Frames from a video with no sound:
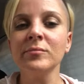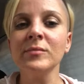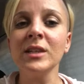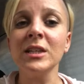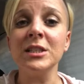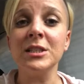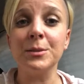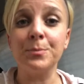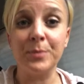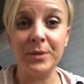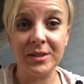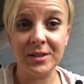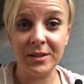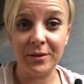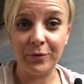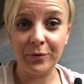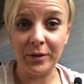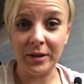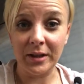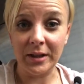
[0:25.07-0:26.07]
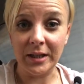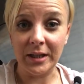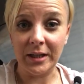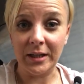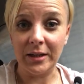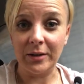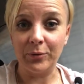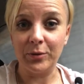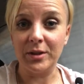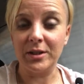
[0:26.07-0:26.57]

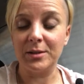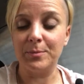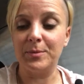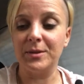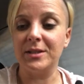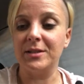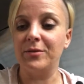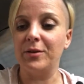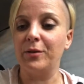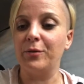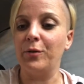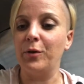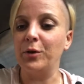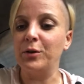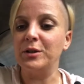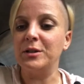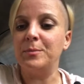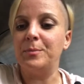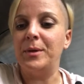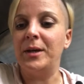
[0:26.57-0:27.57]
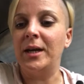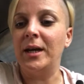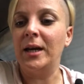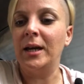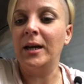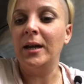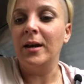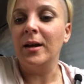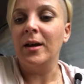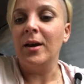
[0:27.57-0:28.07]
specifically the specific focus being
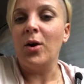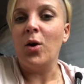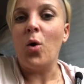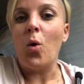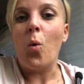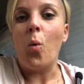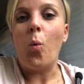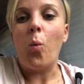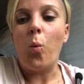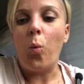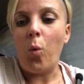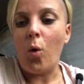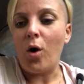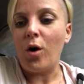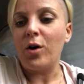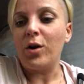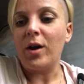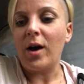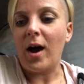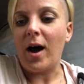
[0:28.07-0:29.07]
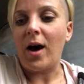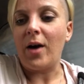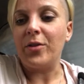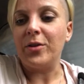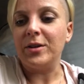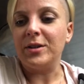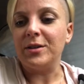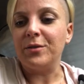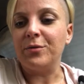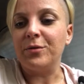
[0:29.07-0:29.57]
what are the
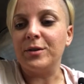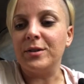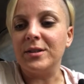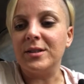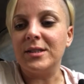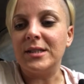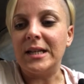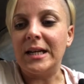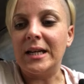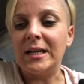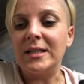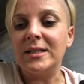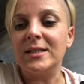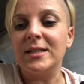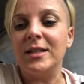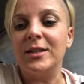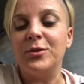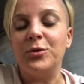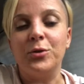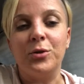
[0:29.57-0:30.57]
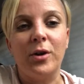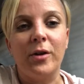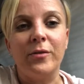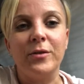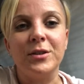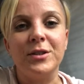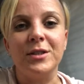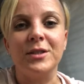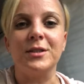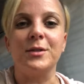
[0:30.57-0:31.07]
different states in your
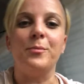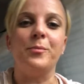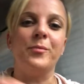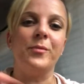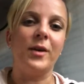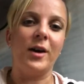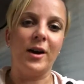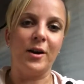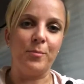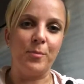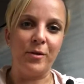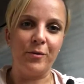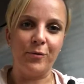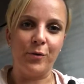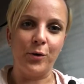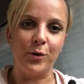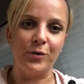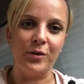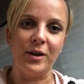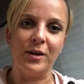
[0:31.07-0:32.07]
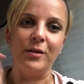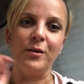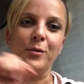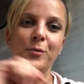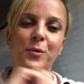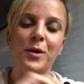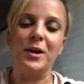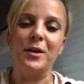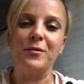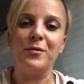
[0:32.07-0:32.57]
nervous system? I have my phone here. I'm
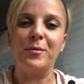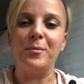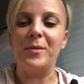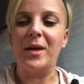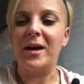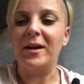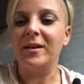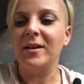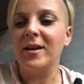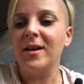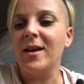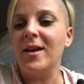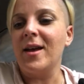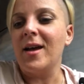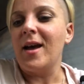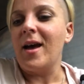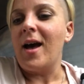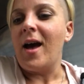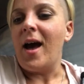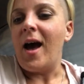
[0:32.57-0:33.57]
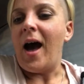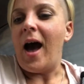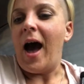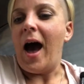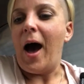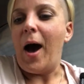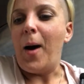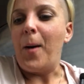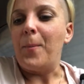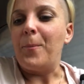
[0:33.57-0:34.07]
reading from that.
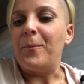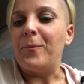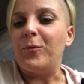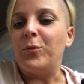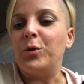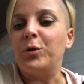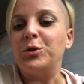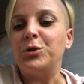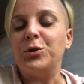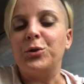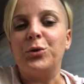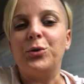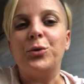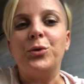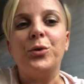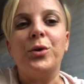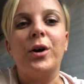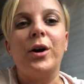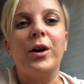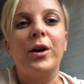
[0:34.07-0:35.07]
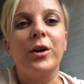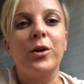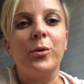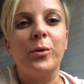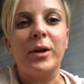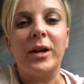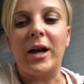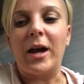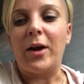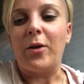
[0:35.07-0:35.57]
We'll do a
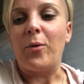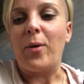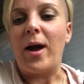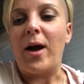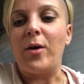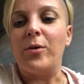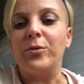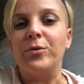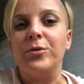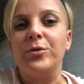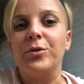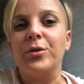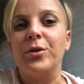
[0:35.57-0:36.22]
Q&A around